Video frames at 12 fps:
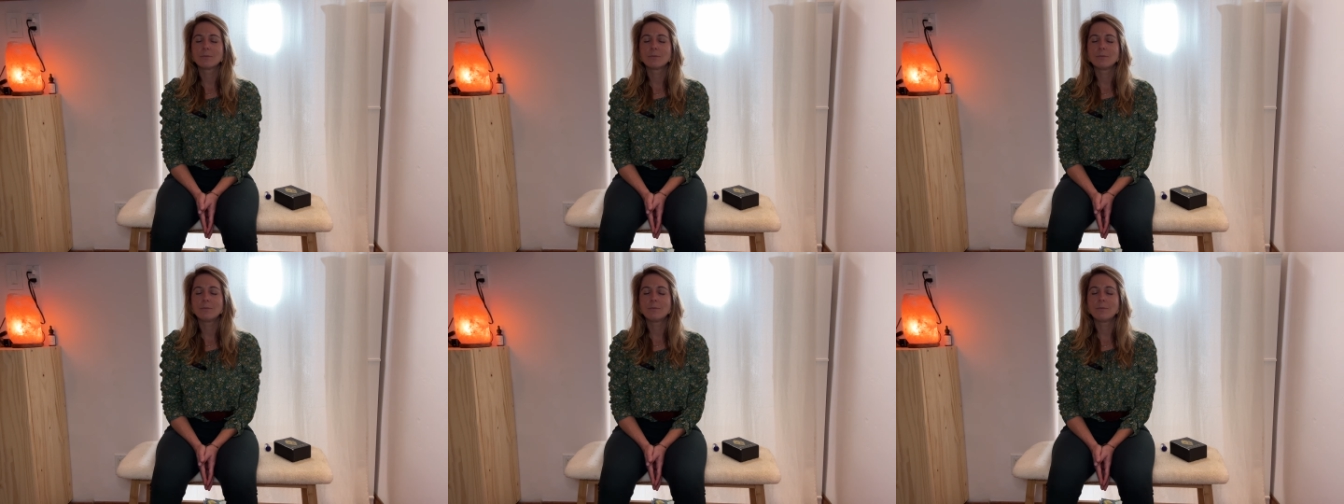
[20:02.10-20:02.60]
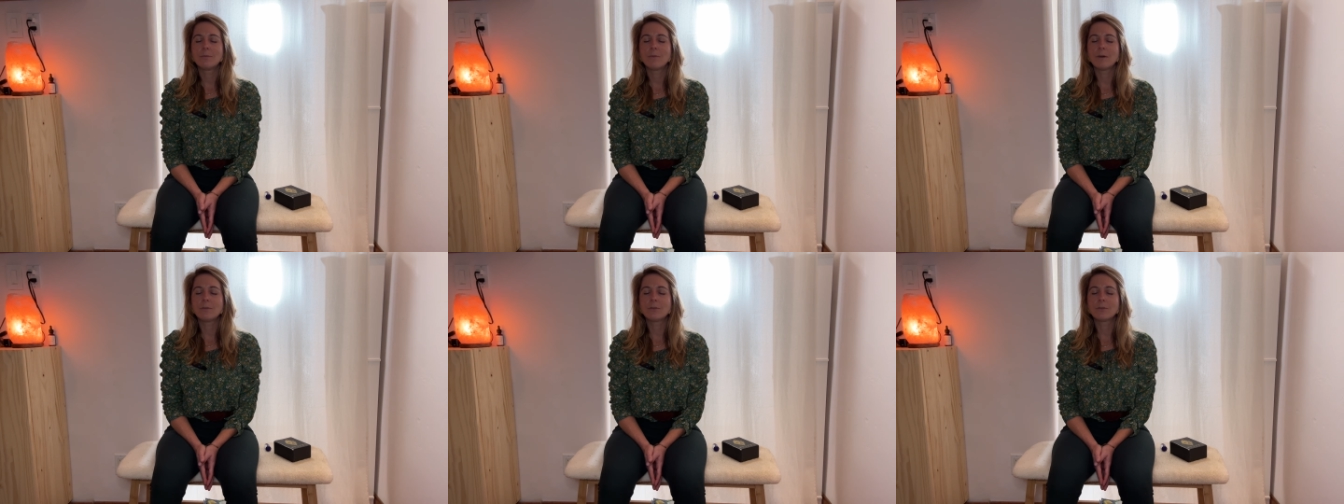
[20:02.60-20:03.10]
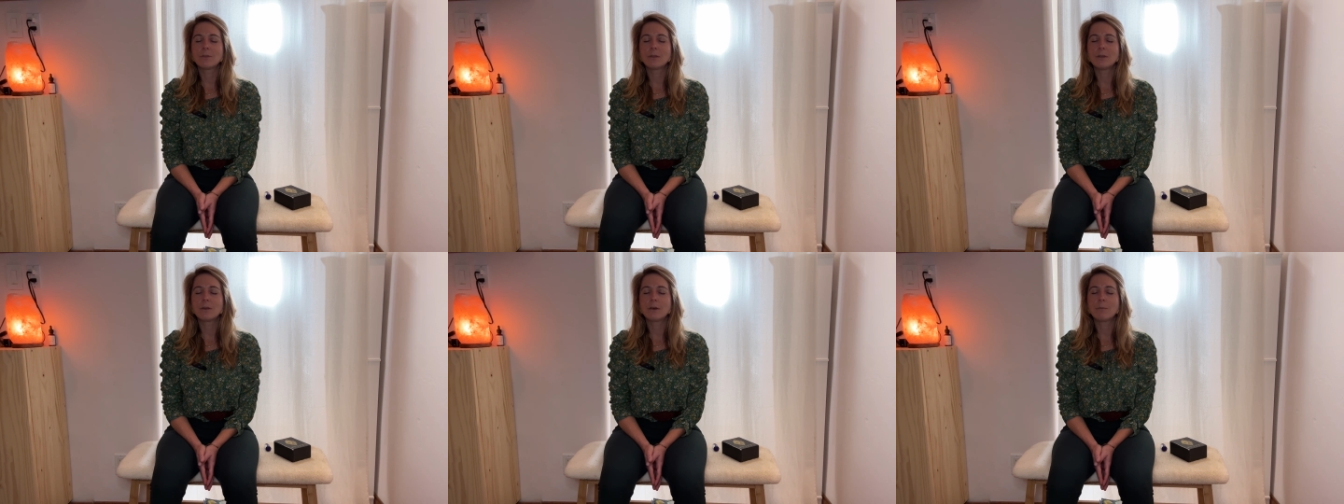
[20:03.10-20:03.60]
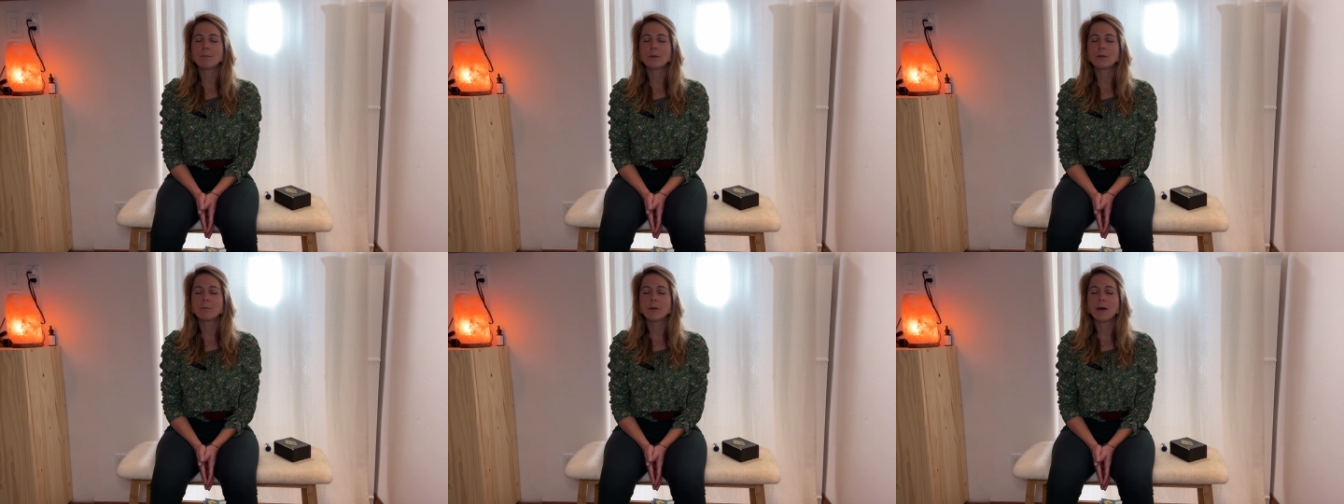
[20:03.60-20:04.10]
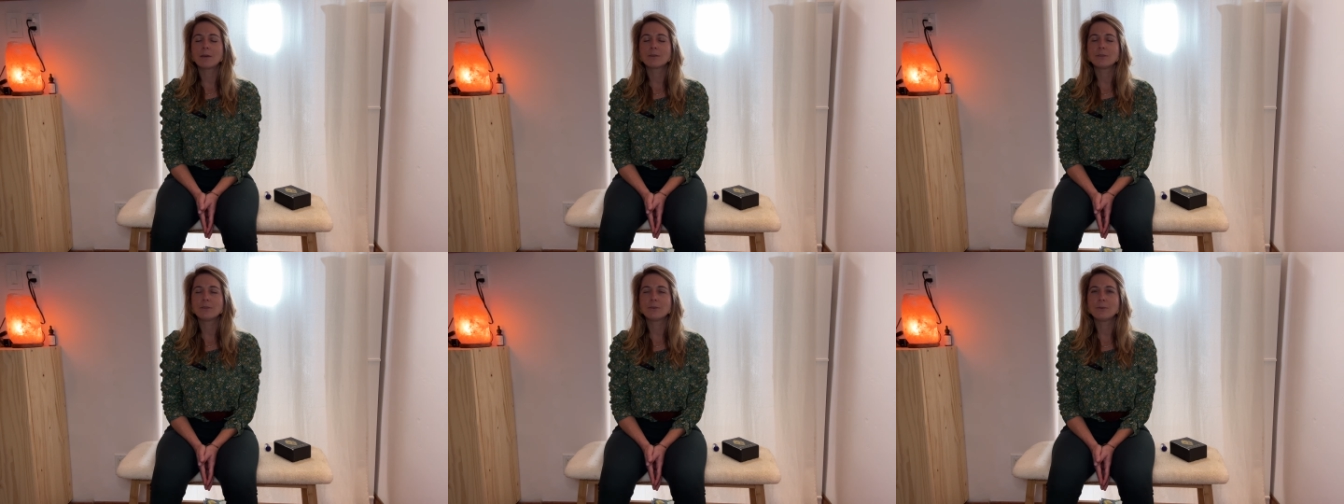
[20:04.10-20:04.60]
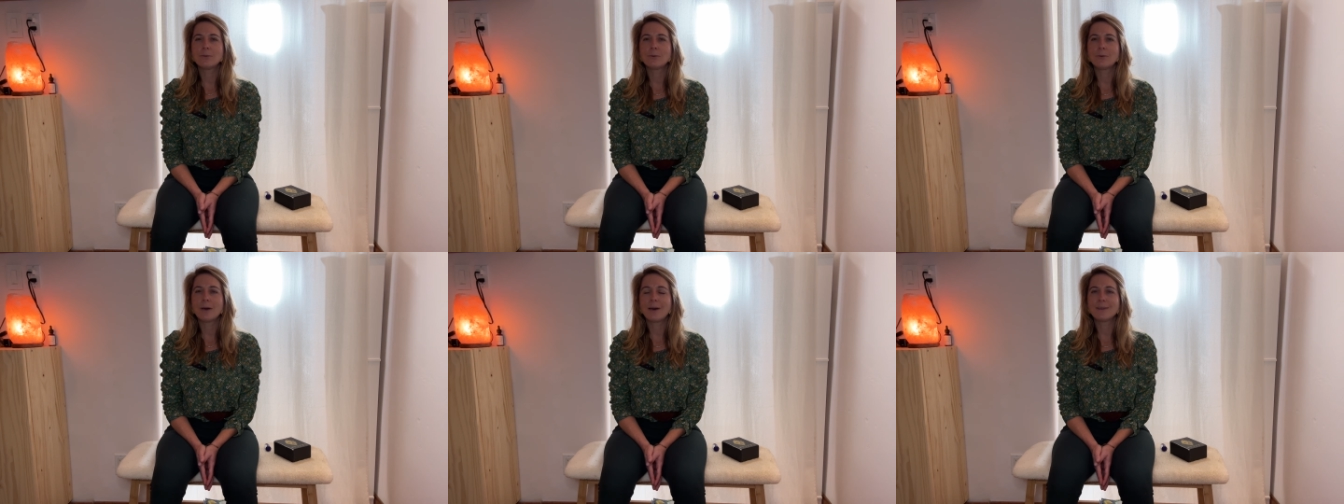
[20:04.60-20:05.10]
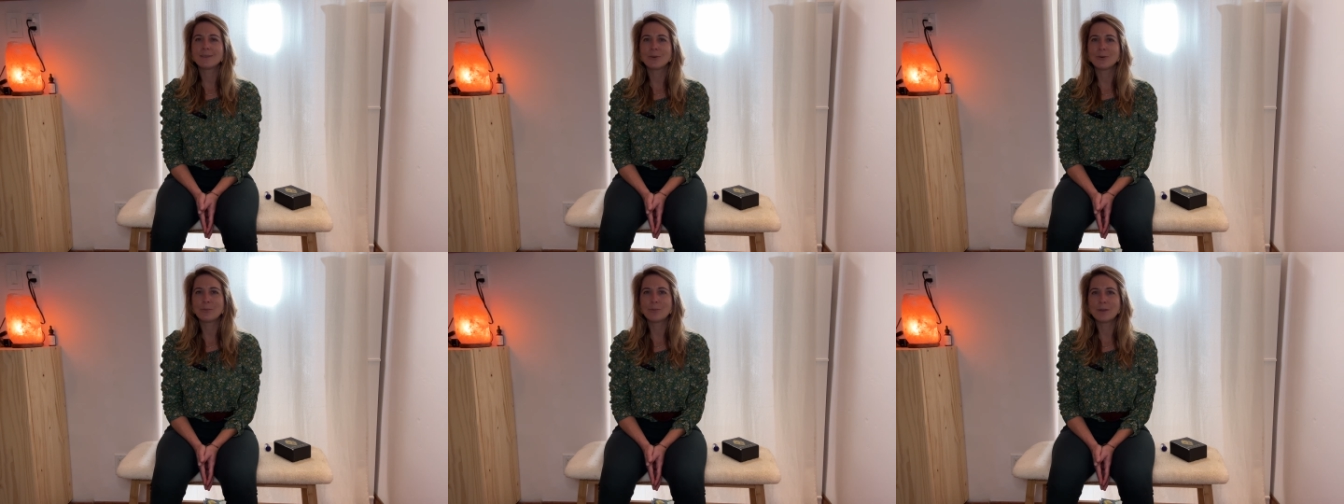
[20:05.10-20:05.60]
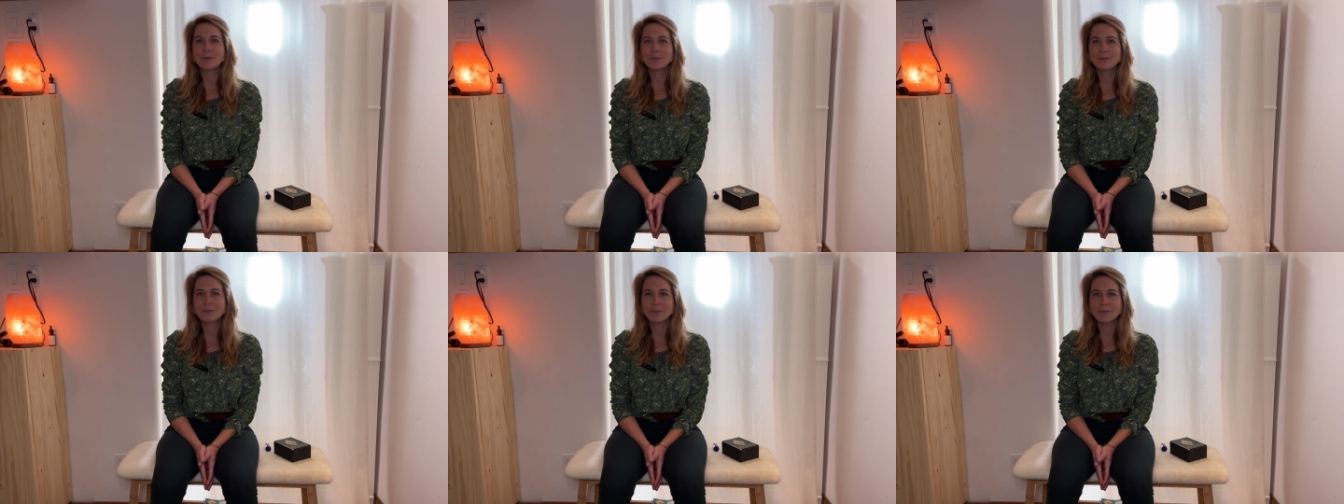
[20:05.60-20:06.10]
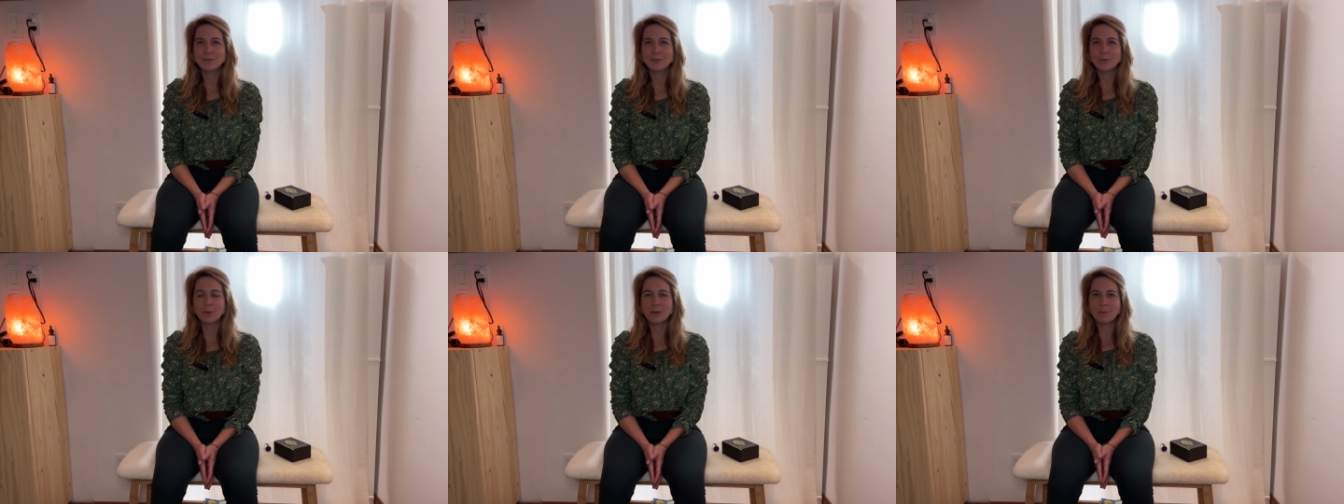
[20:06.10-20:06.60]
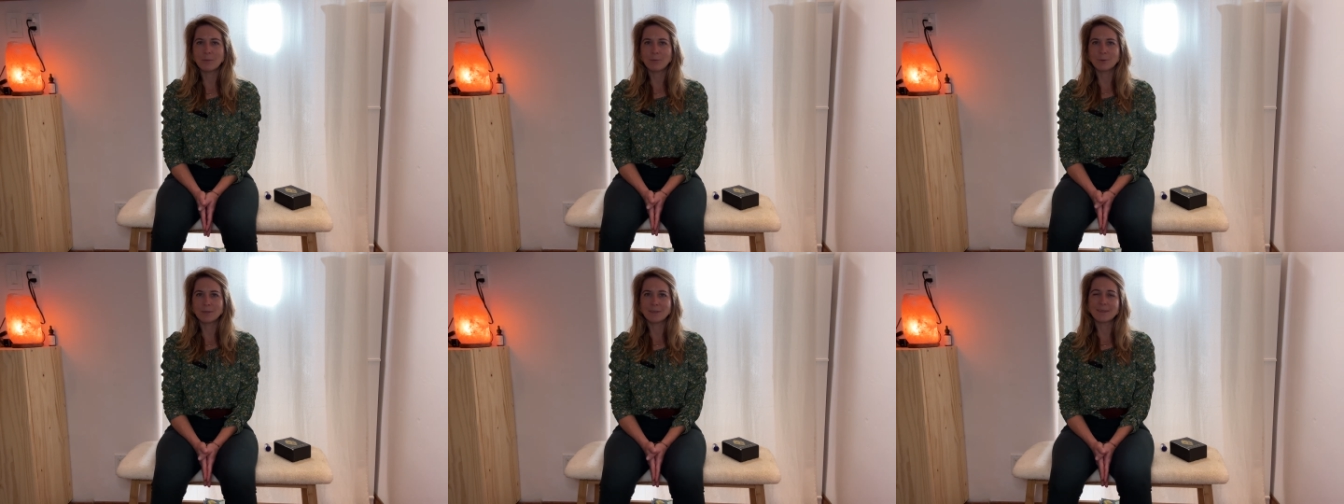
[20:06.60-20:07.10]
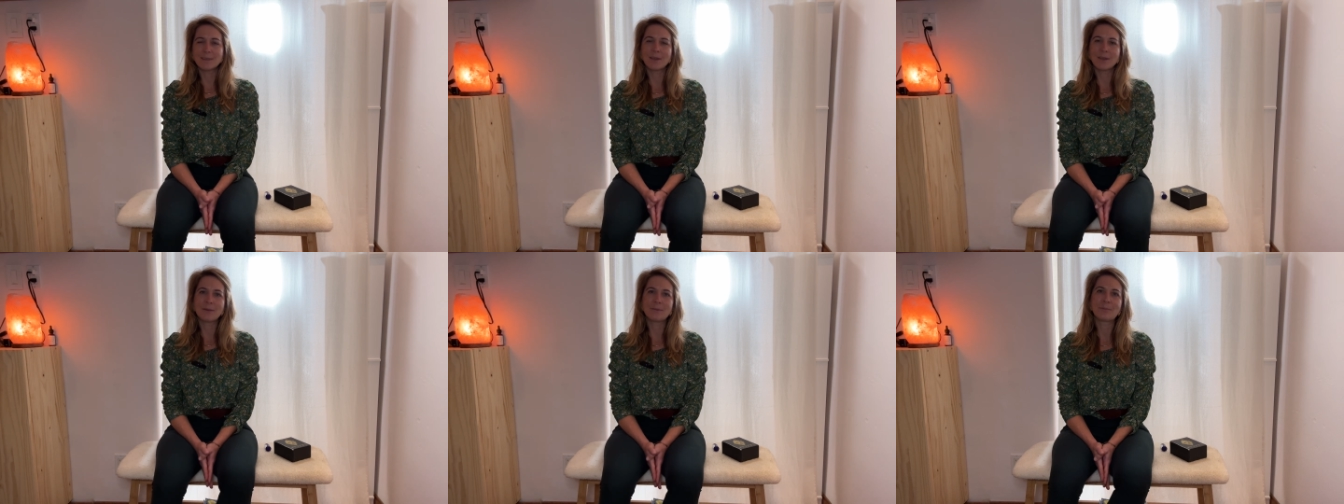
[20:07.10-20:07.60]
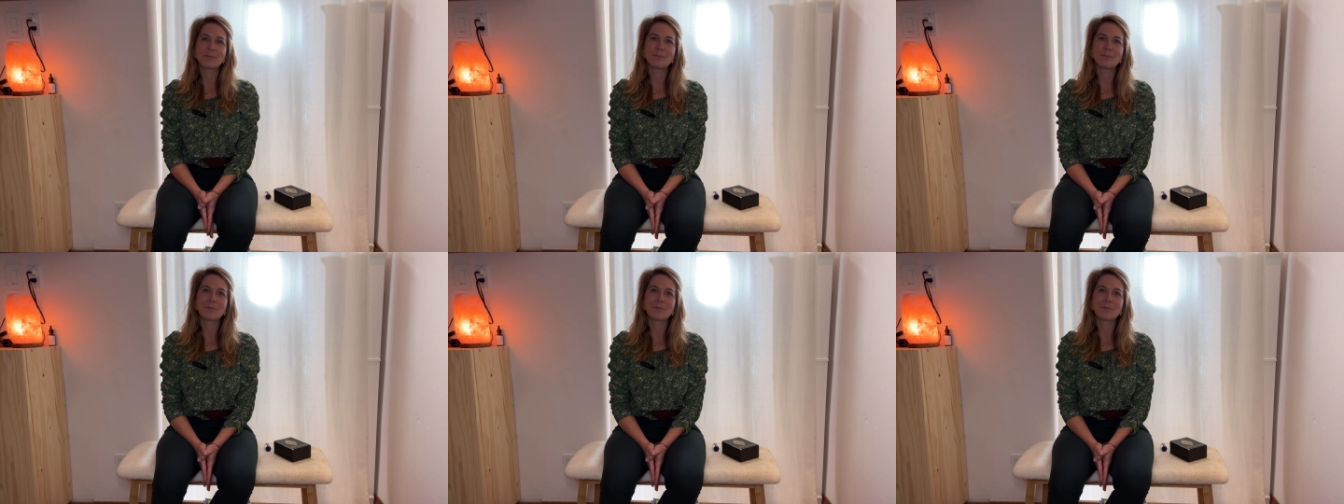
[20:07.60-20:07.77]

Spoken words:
And eventually coming back to eyes opened, joining me once again.